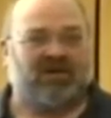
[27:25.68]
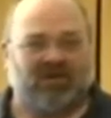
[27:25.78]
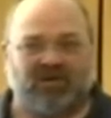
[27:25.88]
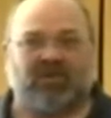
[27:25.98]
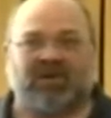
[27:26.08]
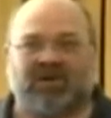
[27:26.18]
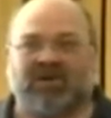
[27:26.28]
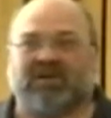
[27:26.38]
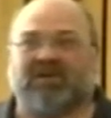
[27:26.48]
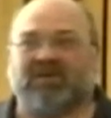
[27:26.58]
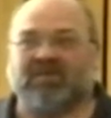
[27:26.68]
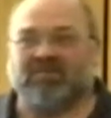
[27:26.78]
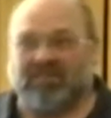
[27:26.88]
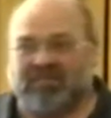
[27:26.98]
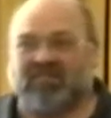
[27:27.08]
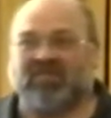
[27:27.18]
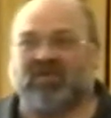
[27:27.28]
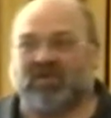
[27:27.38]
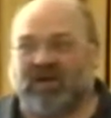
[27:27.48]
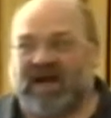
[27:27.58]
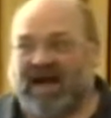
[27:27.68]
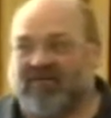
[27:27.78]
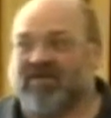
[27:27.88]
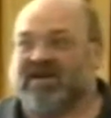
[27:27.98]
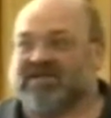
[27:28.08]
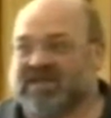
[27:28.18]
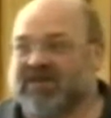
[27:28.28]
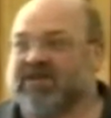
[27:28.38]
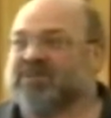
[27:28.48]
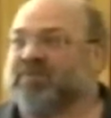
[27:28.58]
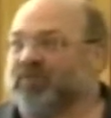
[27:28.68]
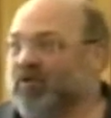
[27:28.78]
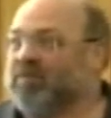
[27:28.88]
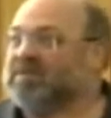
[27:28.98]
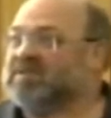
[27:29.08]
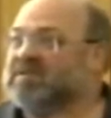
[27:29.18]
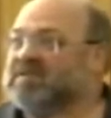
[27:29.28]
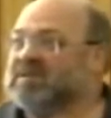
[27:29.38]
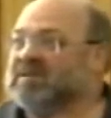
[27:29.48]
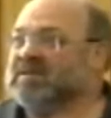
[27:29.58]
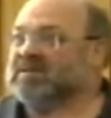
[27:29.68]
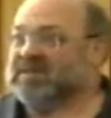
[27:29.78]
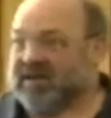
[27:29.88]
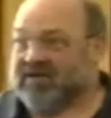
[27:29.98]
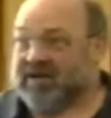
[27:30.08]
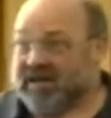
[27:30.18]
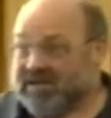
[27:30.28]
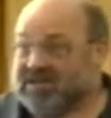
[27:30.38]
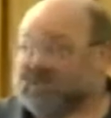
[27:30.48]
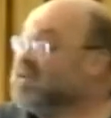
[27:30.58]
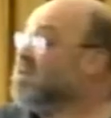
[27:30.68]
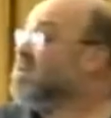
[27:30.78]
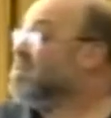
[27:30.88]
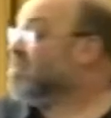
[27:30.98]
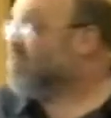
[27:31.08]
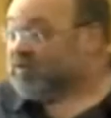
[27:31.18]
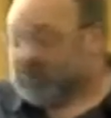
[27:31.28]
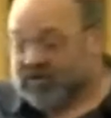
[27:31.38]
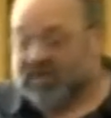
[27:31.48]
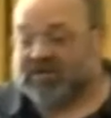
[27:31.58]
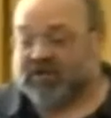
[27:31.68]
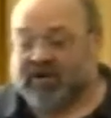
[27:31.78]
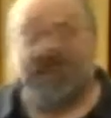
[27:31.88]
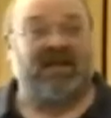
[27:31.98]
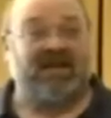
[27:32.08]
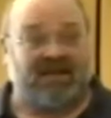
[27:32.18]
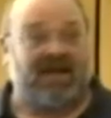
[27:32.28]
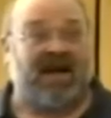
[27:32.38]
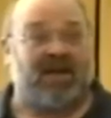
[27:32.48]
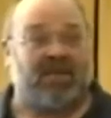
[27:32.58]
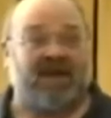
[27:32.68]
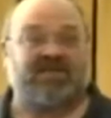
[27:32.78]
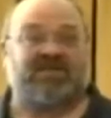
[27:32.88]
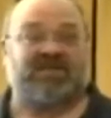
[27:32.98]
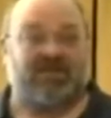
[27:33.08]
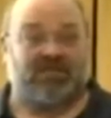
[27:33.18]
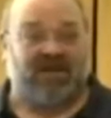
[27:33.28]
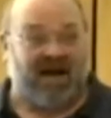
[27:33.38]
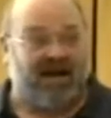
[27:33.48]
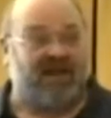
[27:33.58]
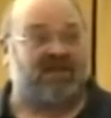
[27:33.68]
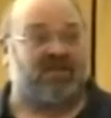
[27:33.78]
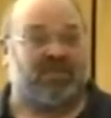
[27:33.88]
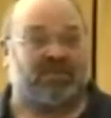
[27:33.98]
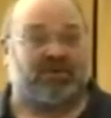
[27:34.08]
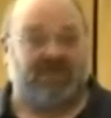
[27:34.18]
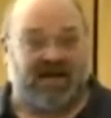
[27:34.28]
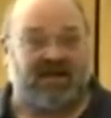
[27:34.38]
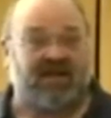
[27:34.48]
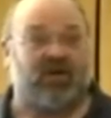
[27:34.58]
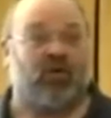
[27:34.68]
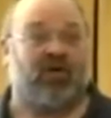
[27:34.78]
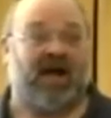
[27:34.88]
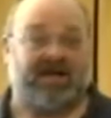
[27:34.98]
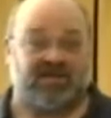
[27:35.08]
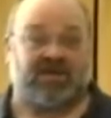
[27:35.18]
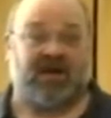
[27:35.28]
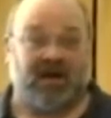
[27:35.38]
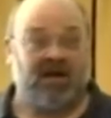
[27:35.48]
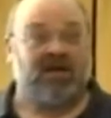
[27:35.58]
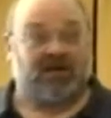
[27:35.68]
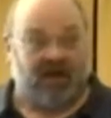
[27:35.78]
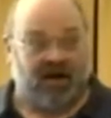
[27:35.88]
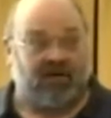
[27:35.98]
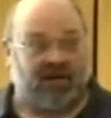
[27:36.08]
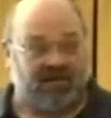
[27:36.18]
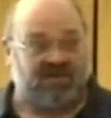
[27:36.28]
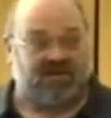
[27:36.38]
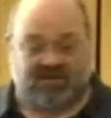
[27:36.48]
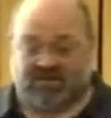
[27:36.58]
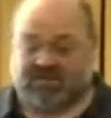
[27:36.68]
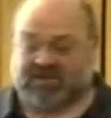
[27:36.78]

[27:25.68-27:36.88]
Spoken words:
will have a serious performance degradation. Do it in the database, ship data to be presented, or it has to go to other systems.